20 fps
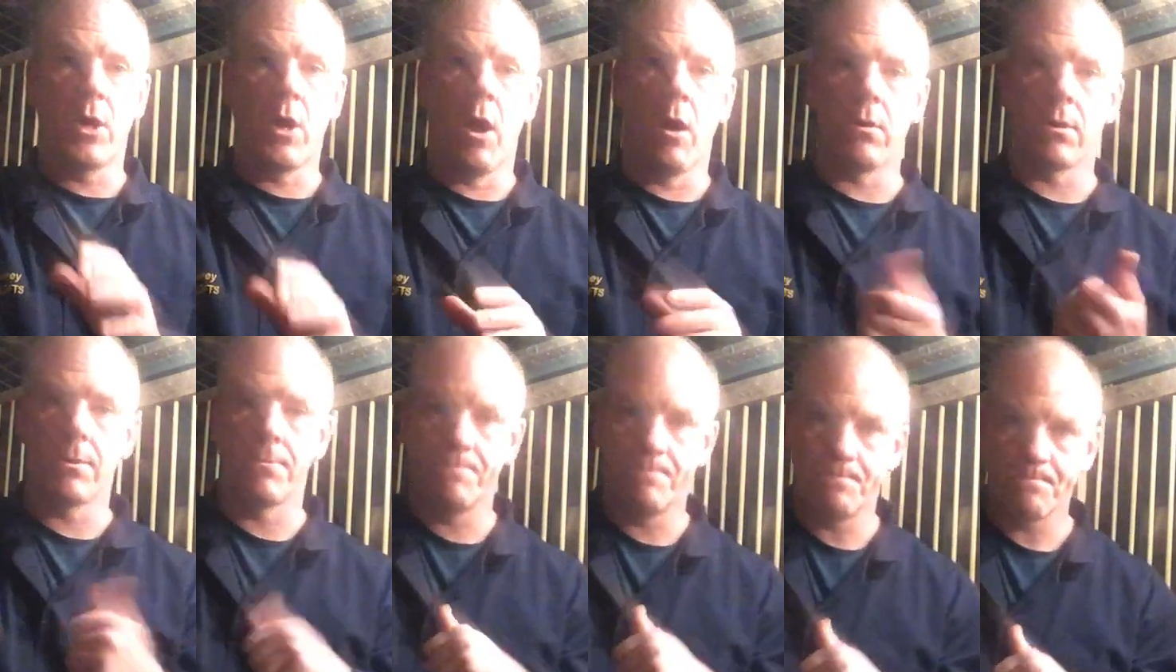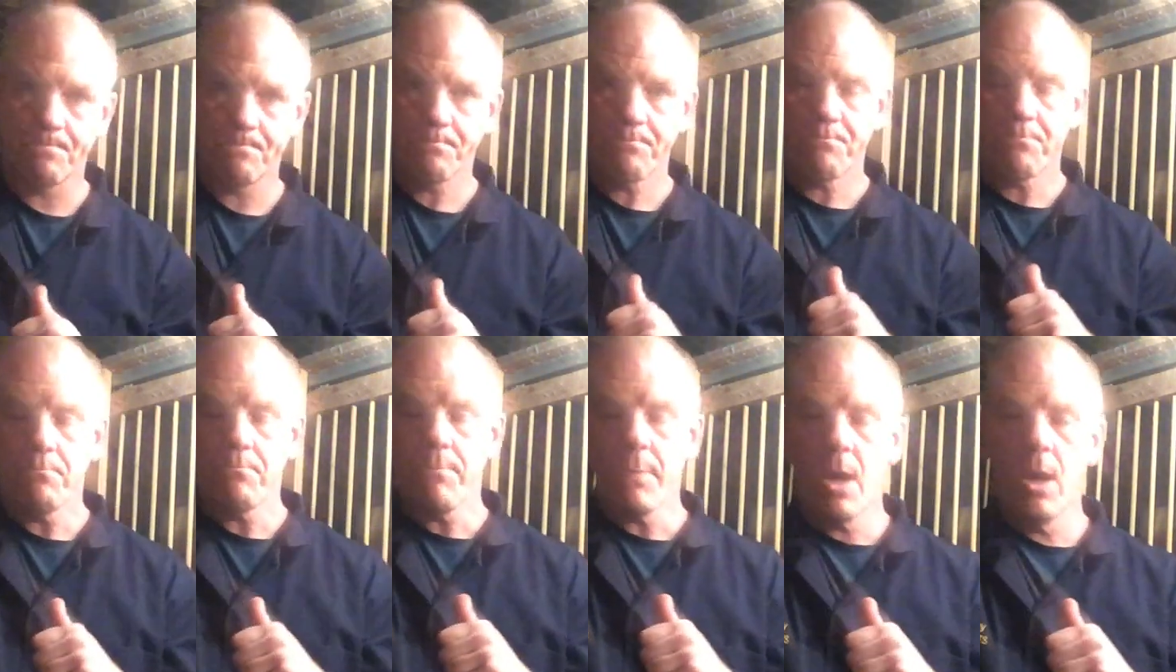cock.
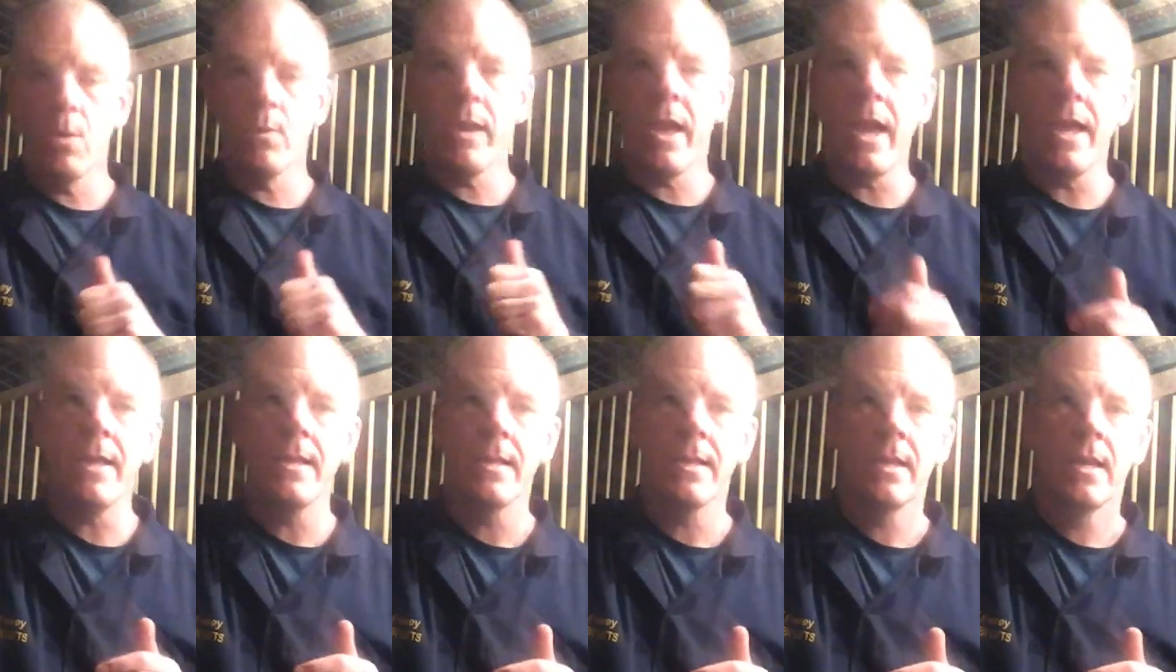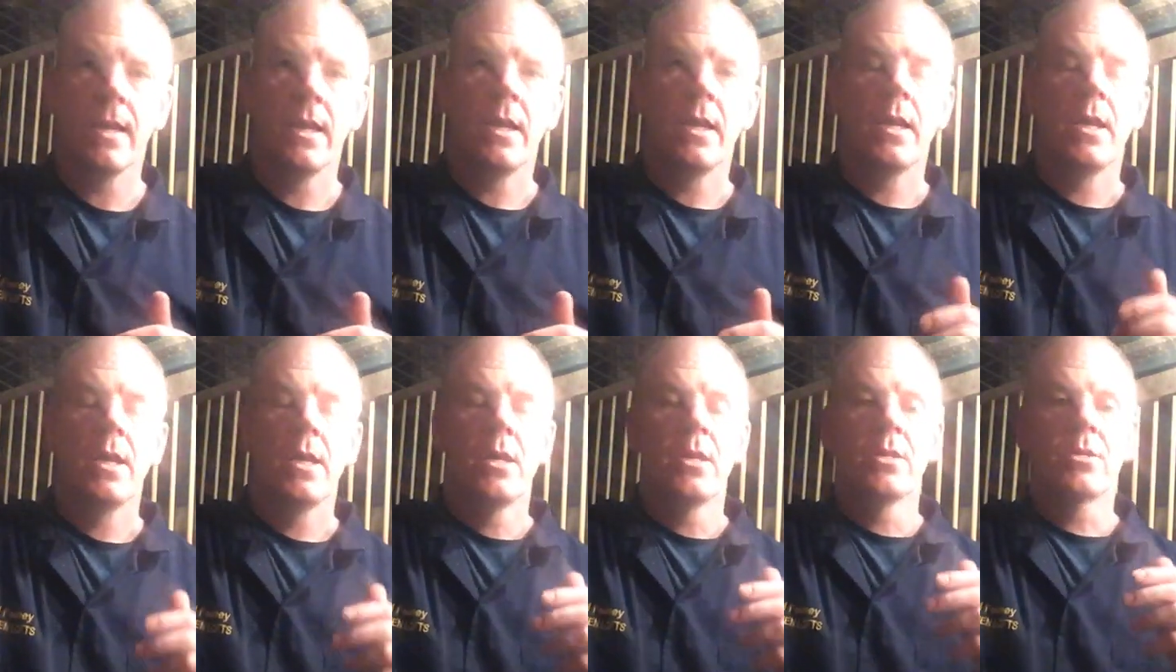Okay.
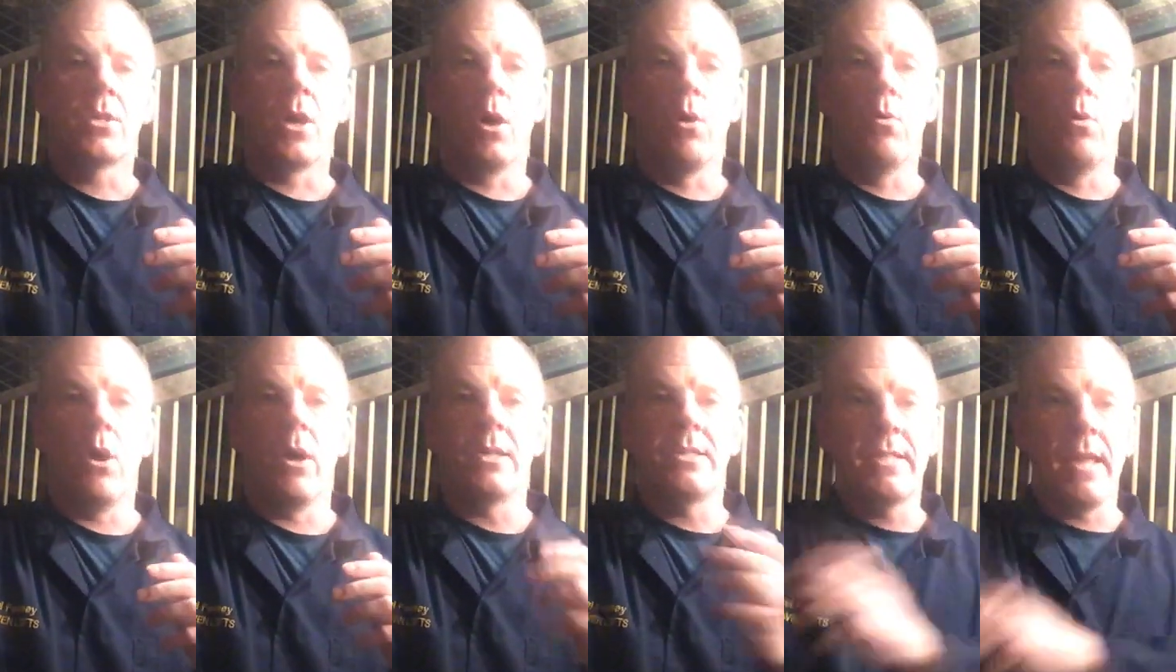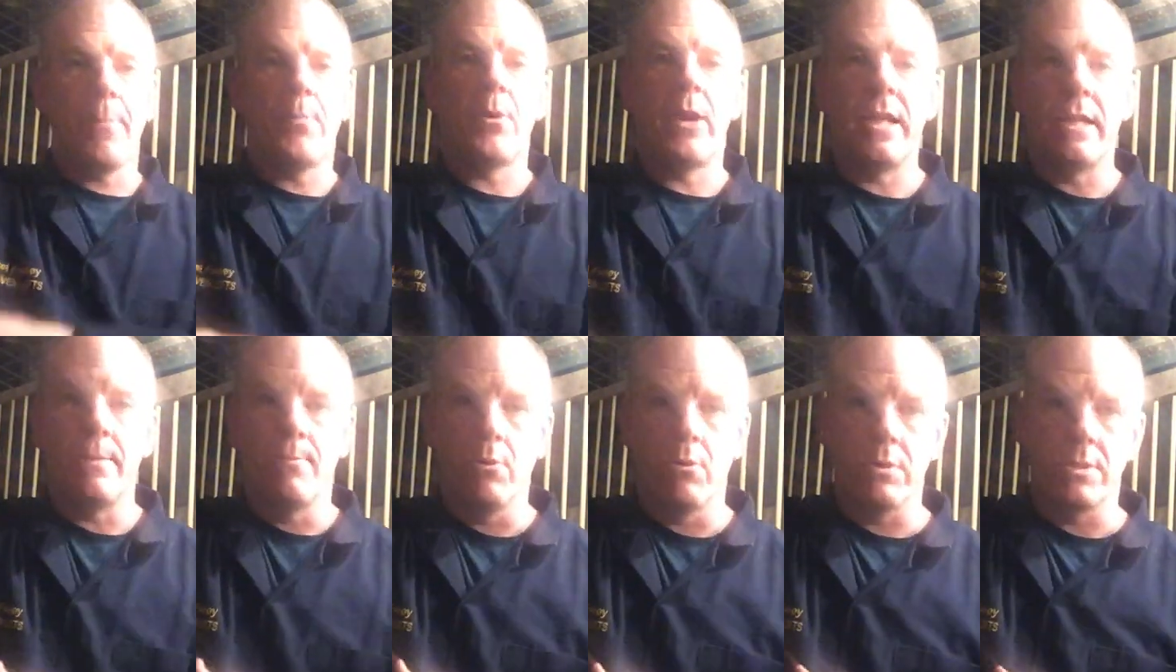So I
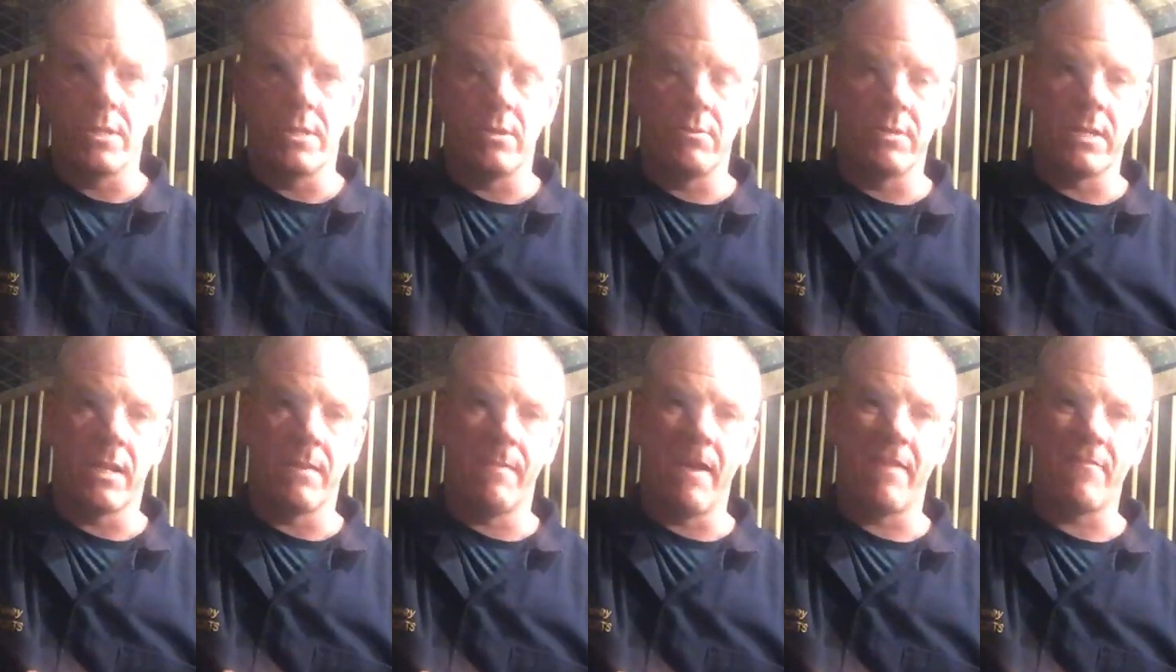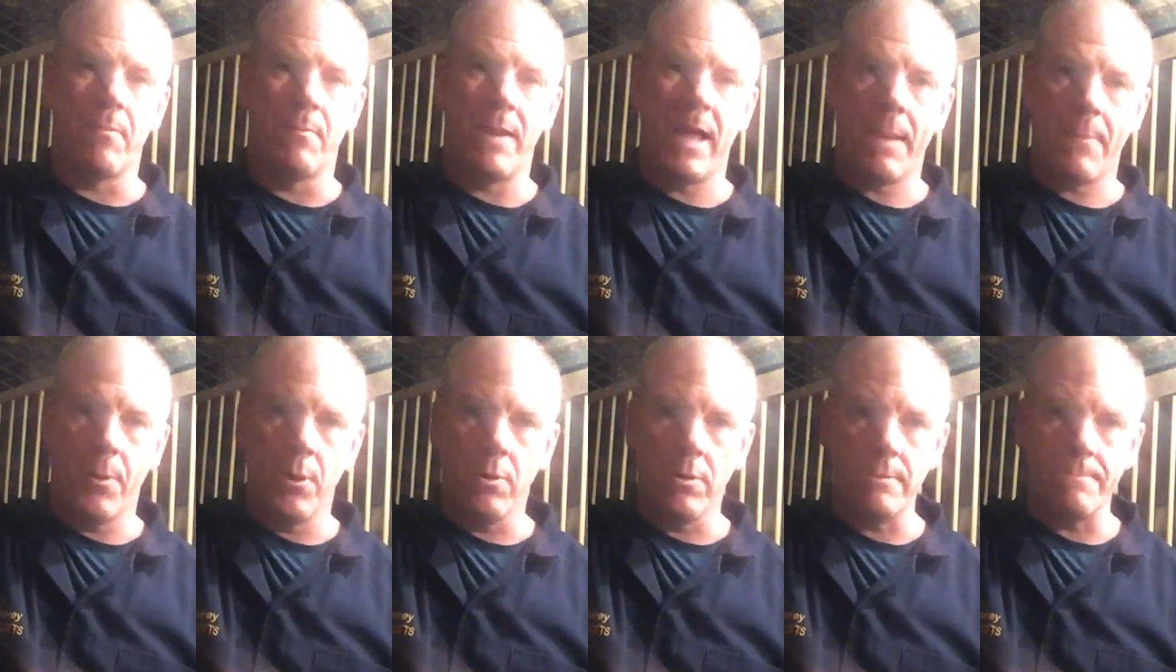separated the boards as soon as I came back from
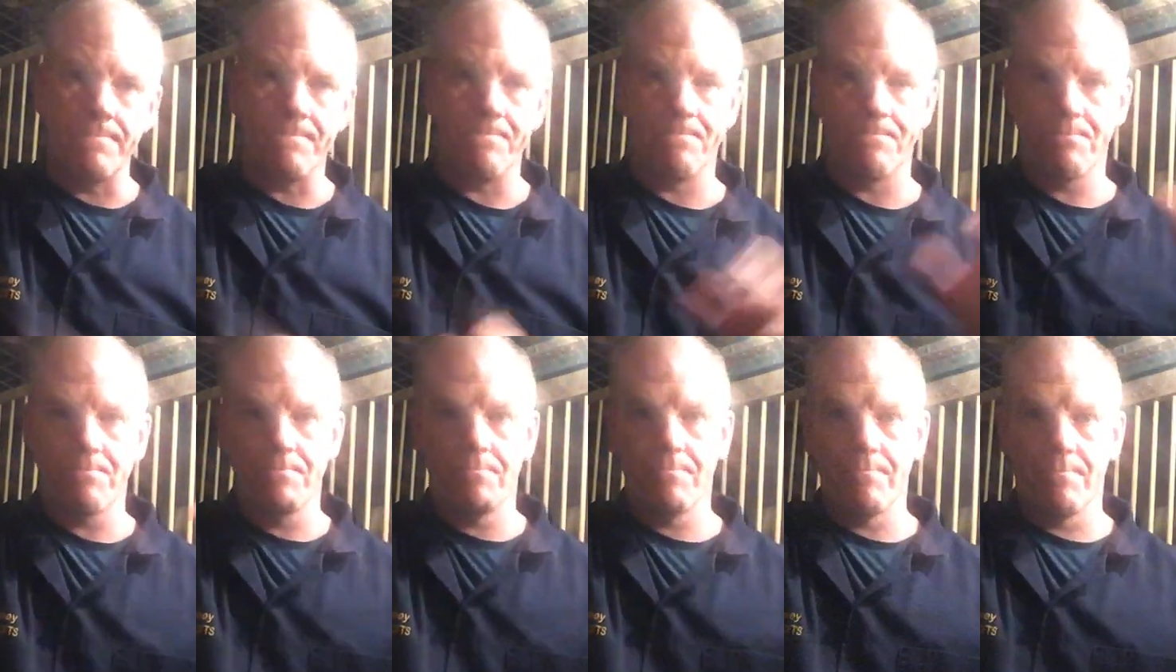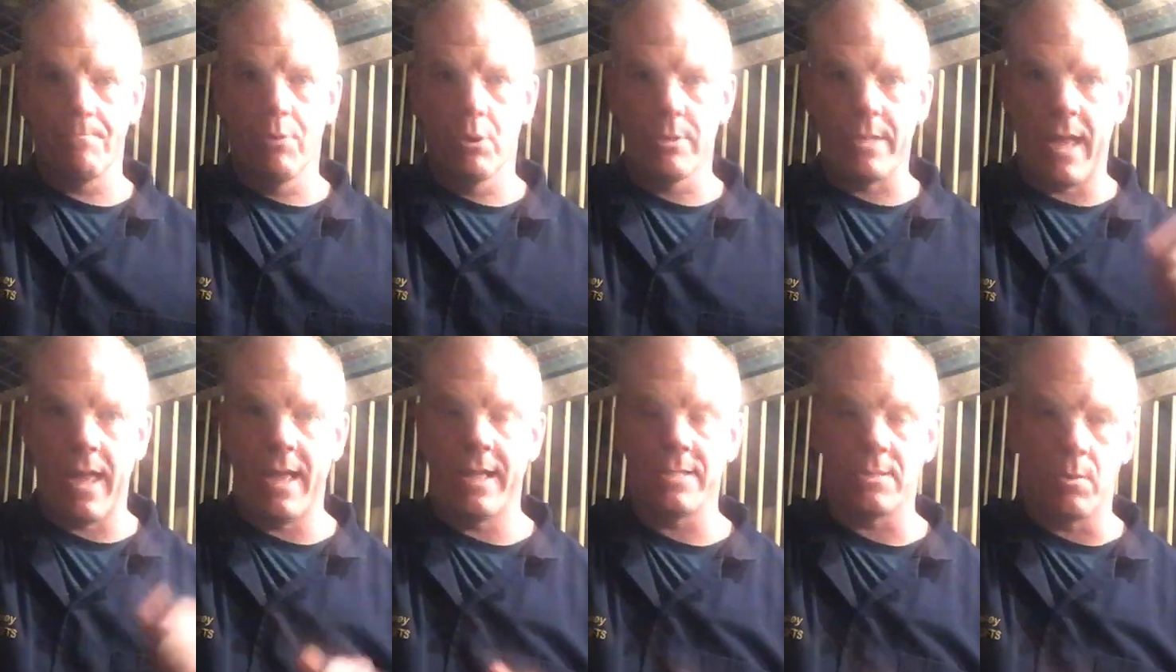Blackpool, put the
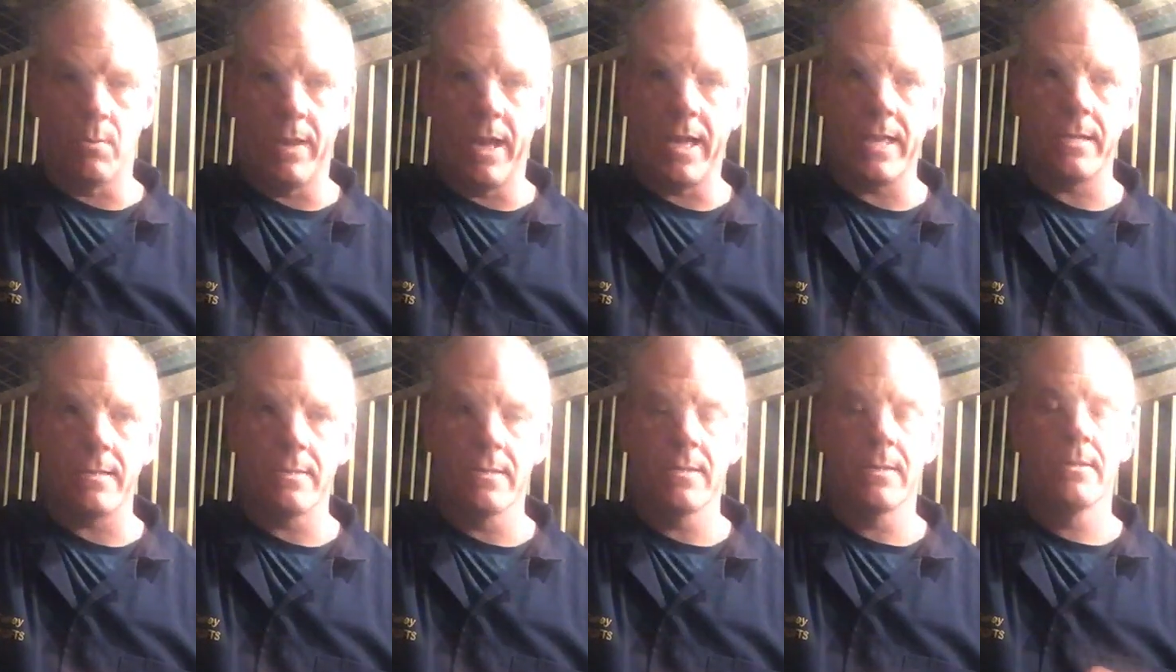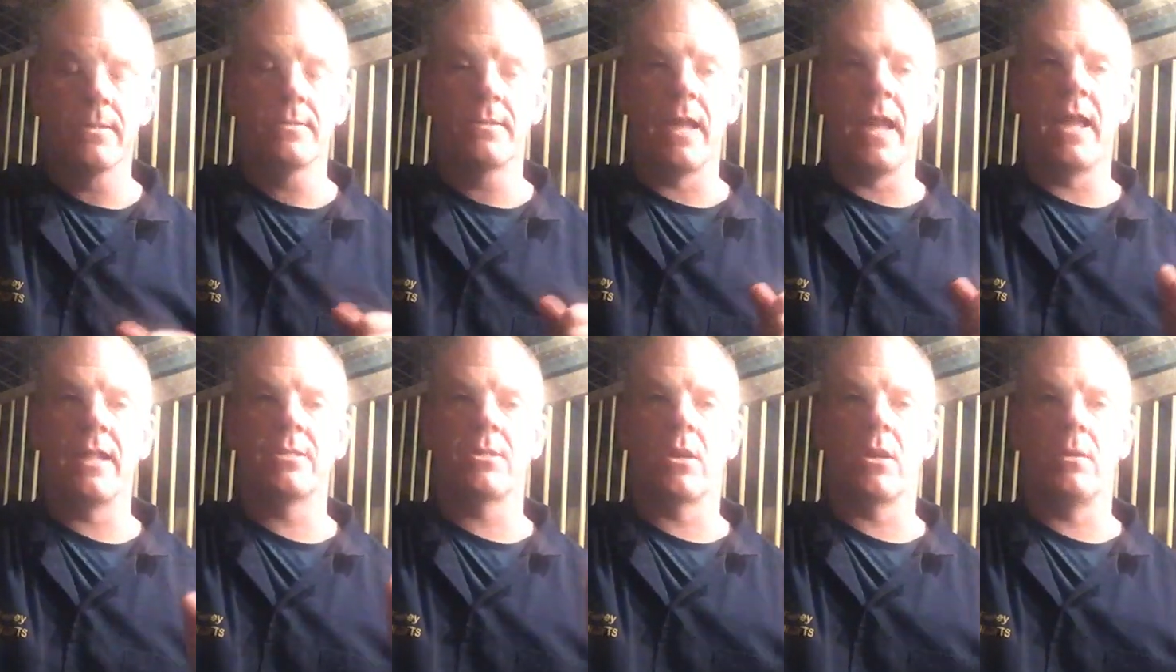hens away. The
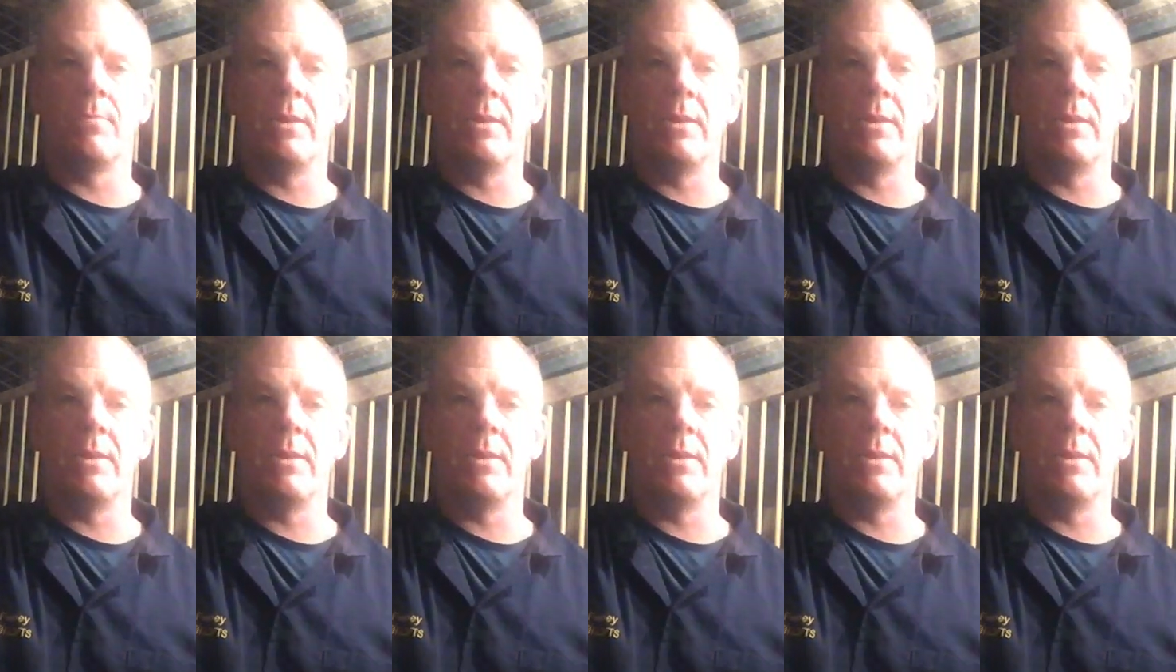hens are going